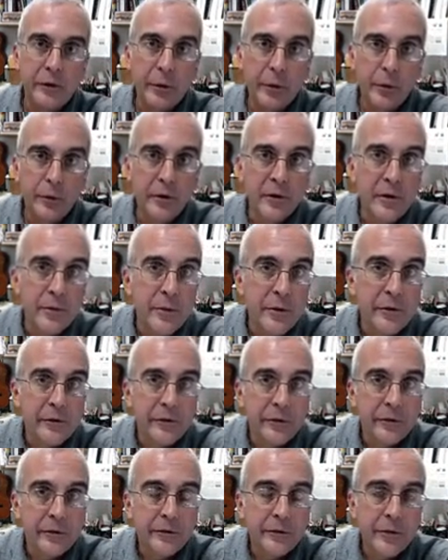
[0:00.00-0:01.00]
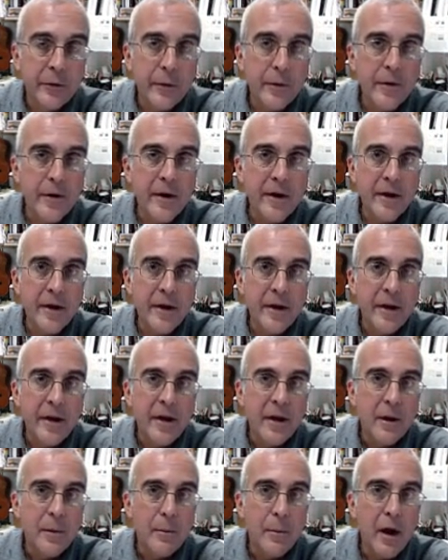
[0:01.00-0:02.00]
told an amusing story,
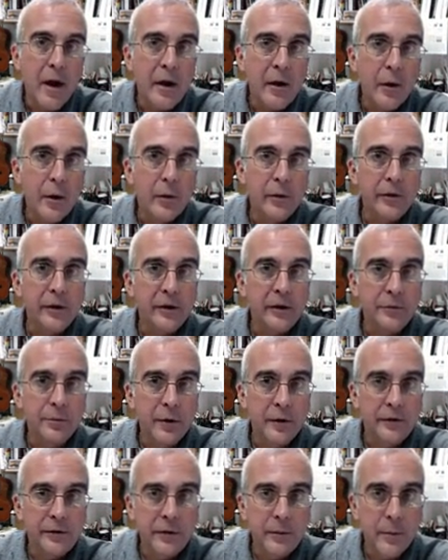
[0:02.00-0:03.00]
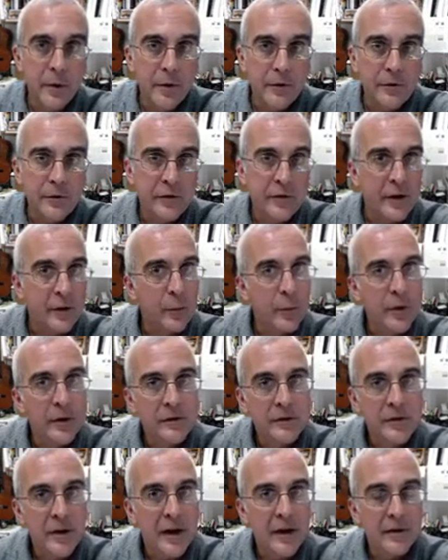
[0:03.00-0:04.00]
might only express emotion on
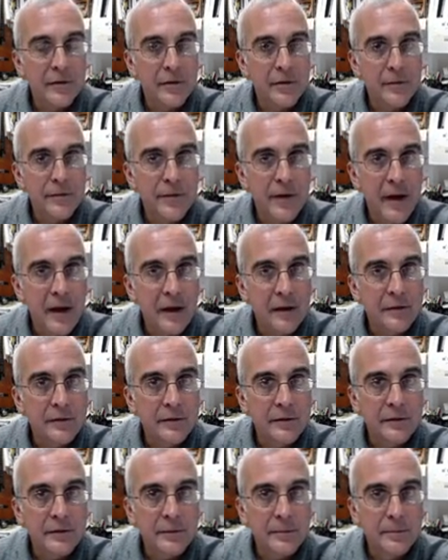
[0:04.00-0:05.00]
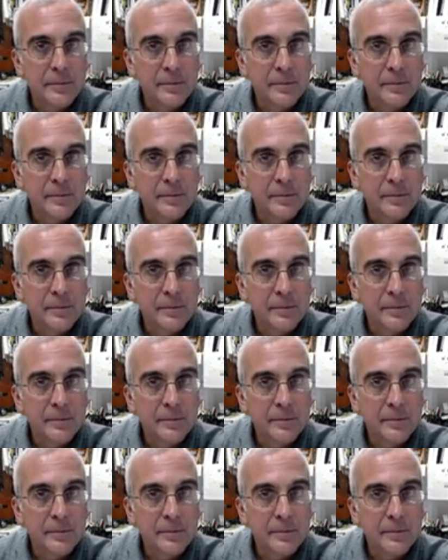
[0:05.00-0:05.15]
one side of the face.